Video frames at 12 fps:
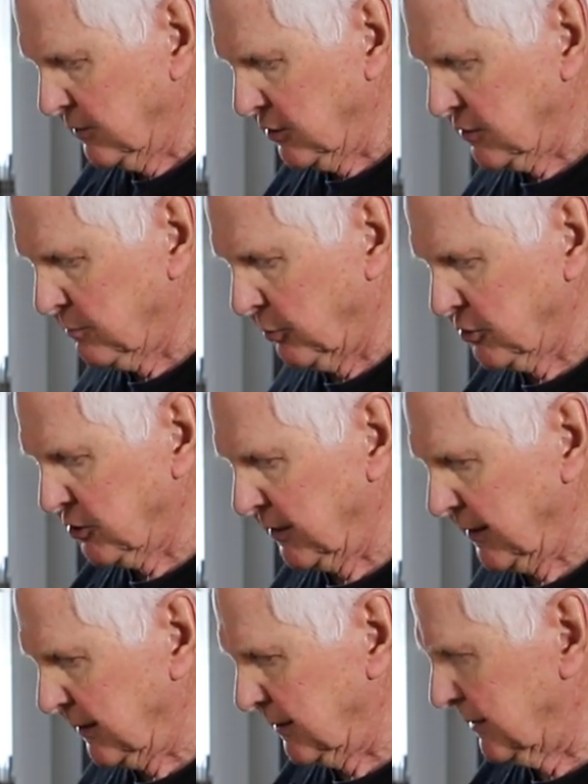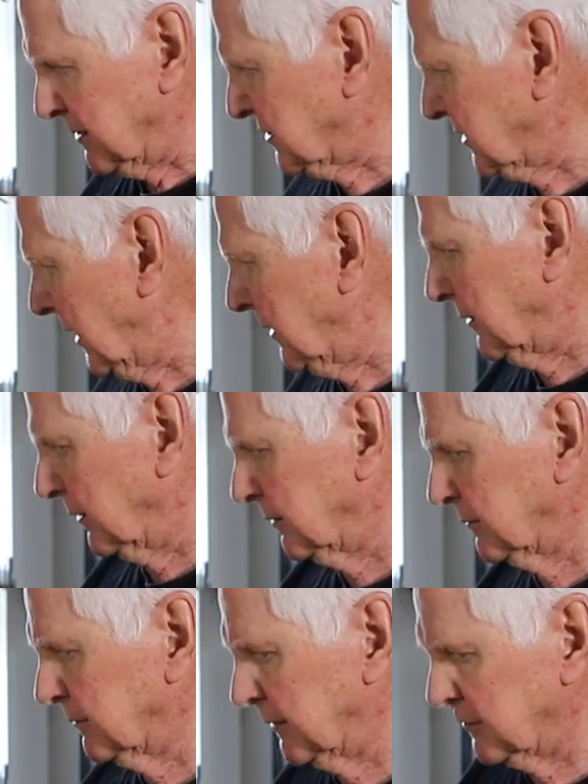just pushing it into the
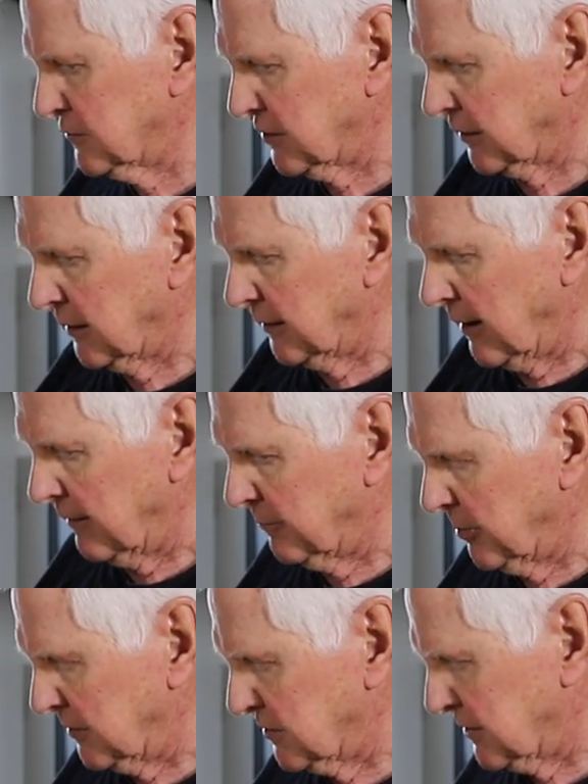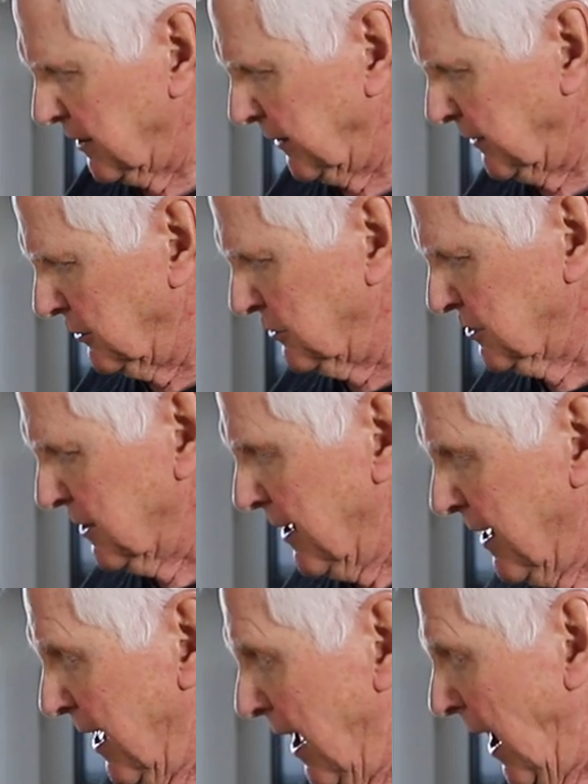sander, there's the cutoff piece that I used,
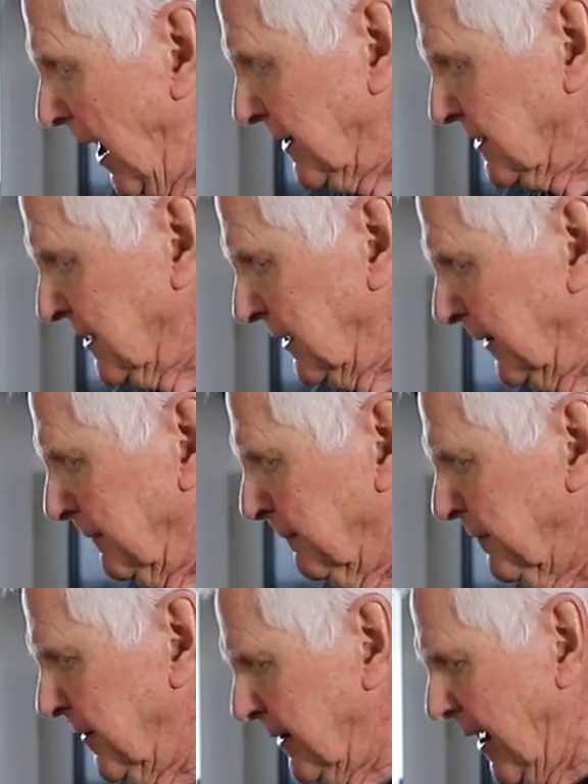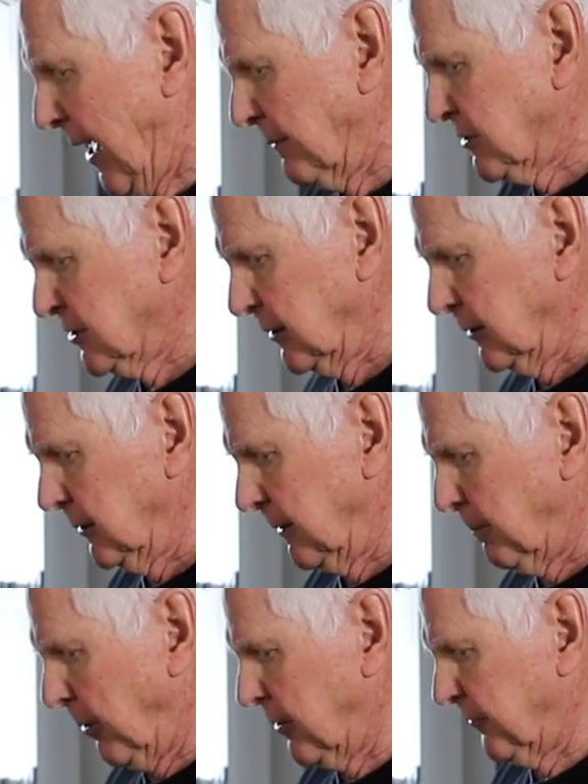until it fit
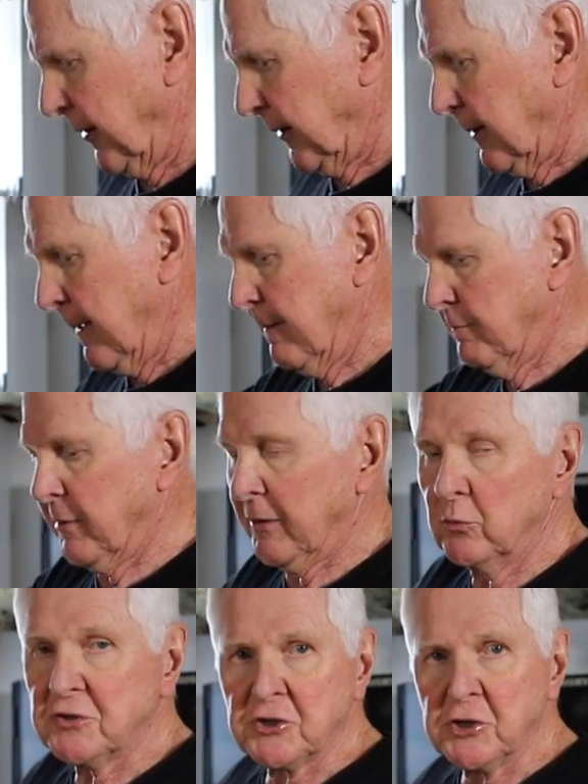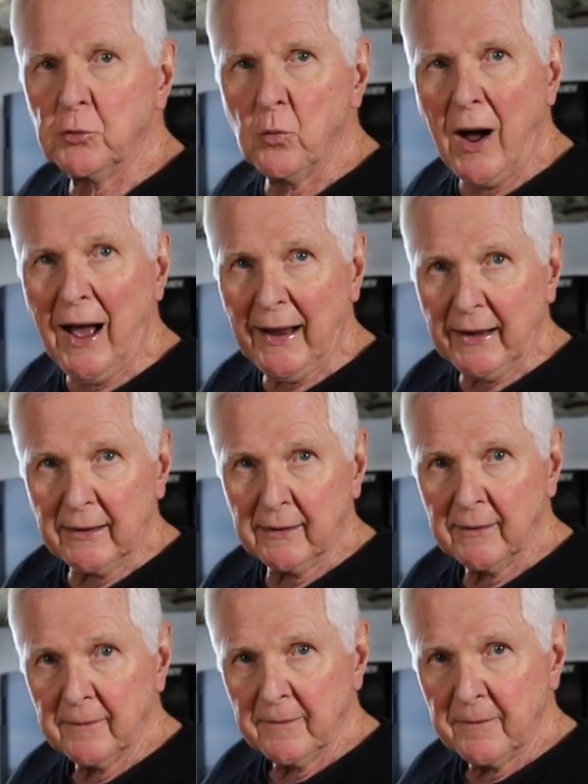absolutely perfect, but it was too wide.
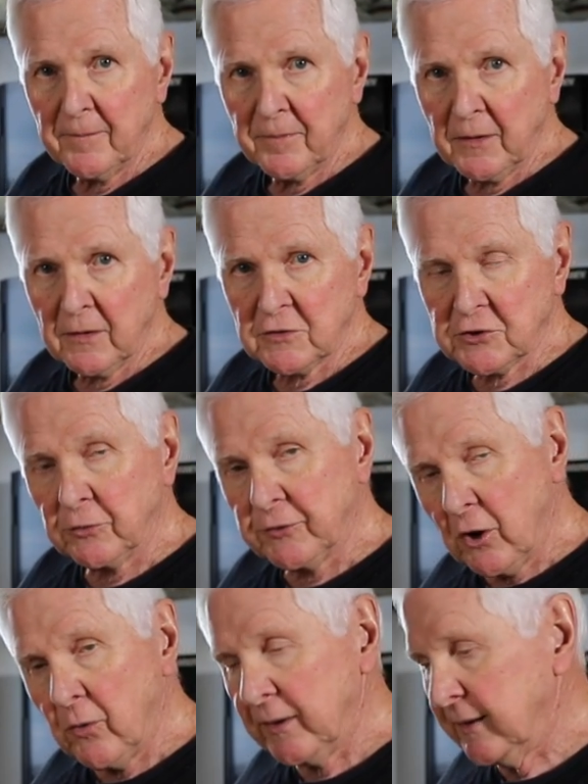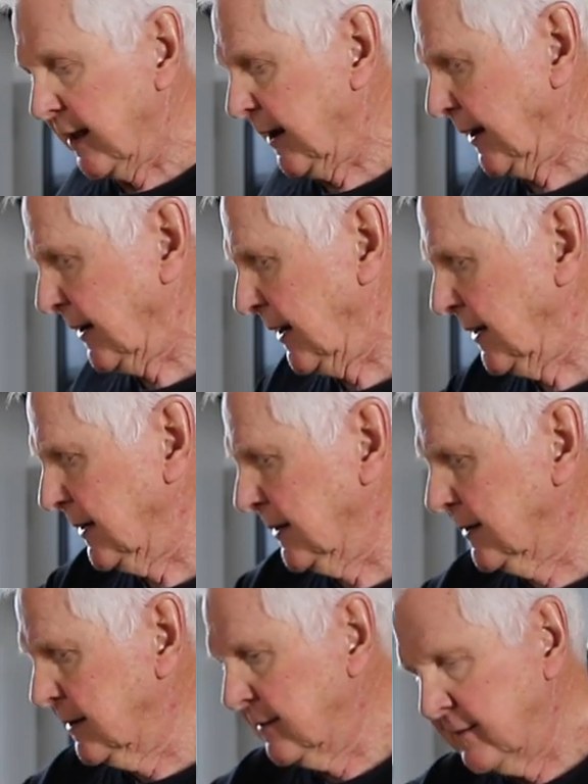So knowing that I
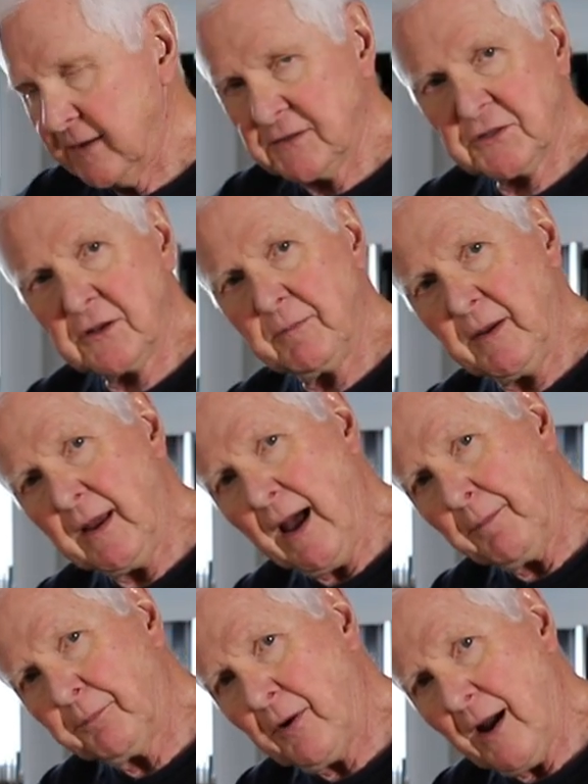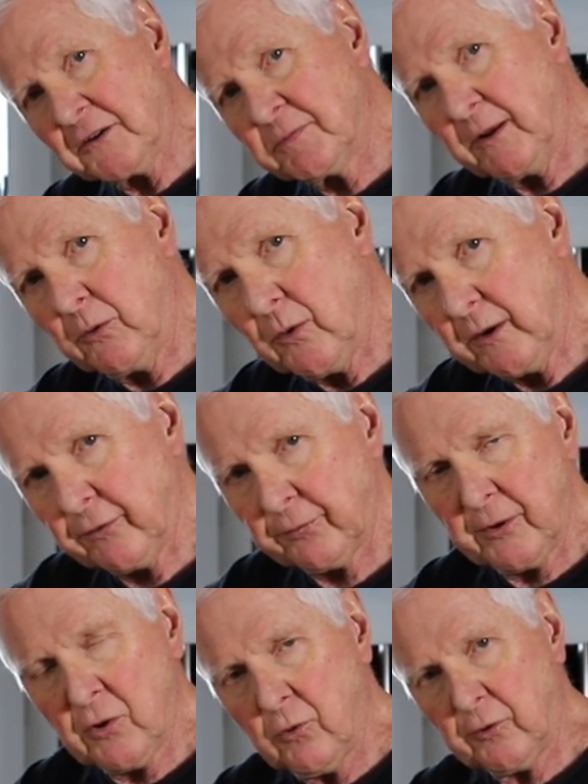needed this to be approximately one and
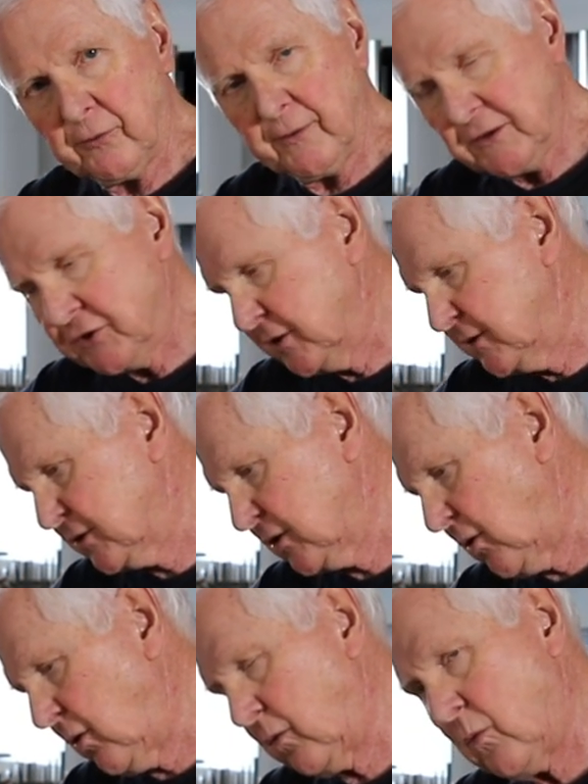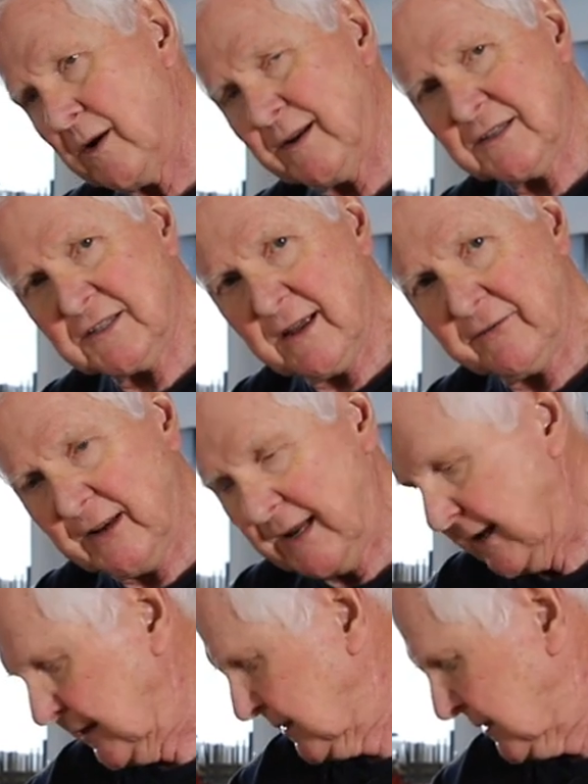three quarter inches or one and seven
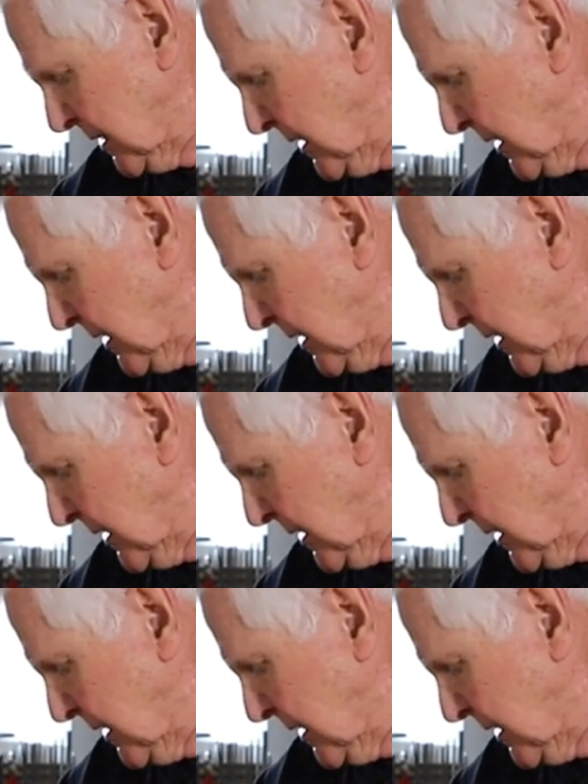eighths,